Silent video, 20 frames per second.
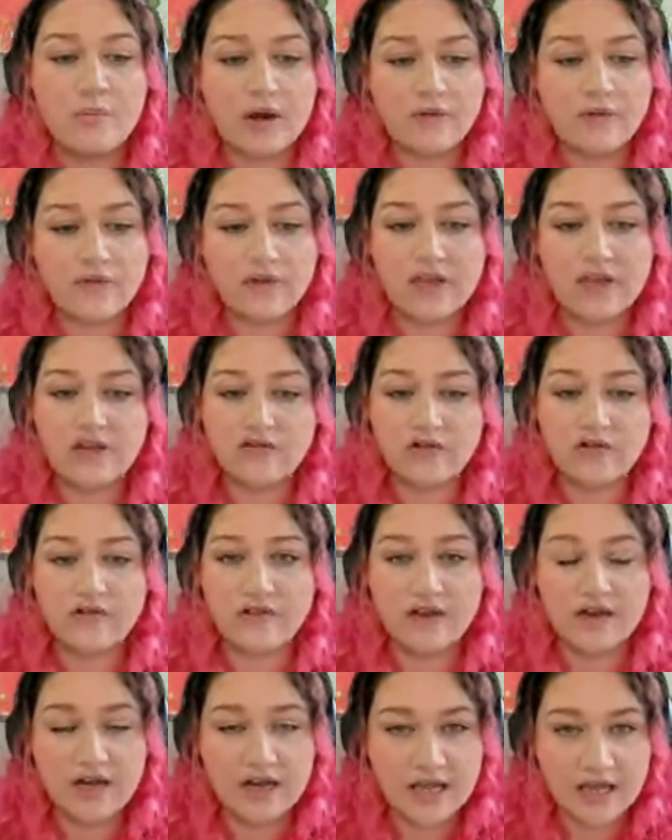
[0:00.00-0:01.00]
But if you're
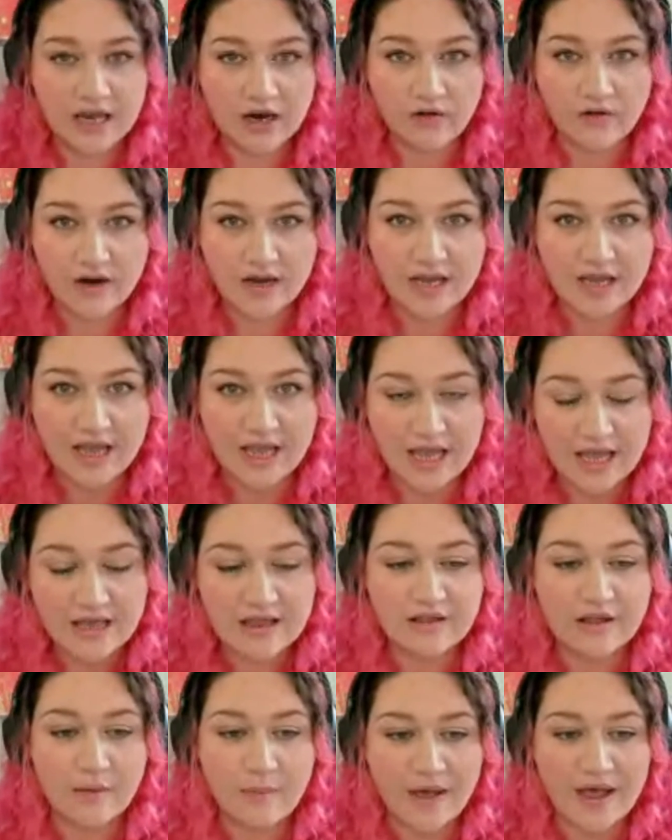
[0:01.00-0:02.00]
interested in hearing
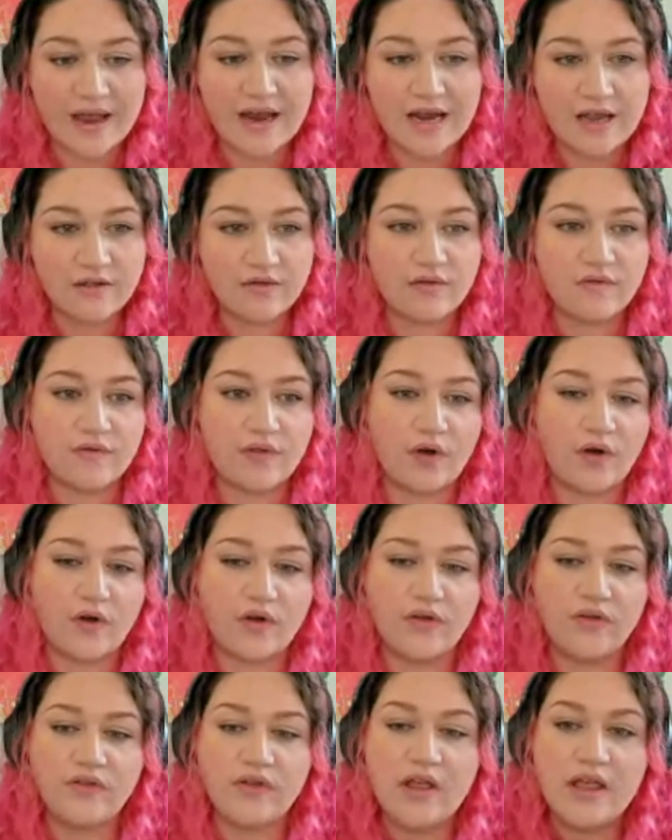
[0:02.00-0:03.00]
e- about either of
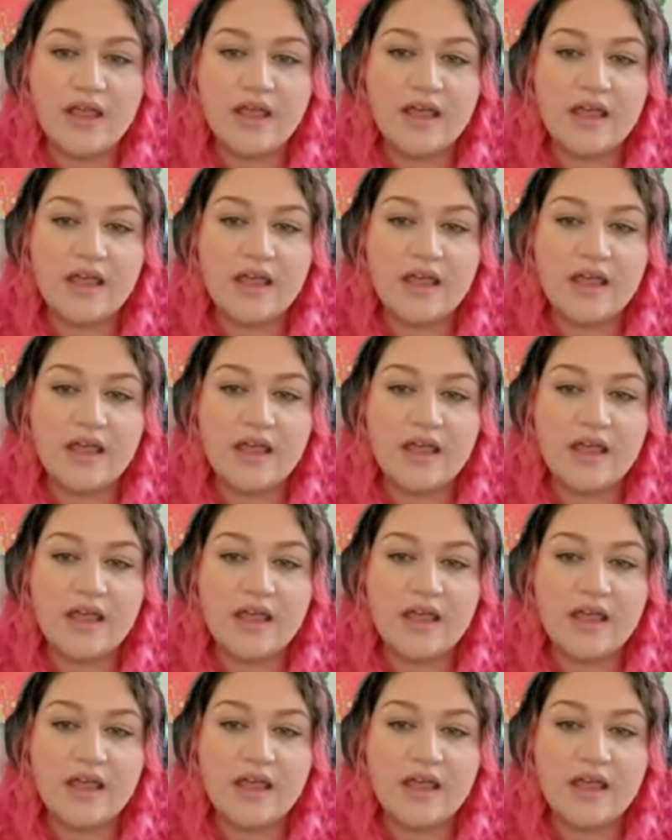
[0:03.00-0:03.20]
those,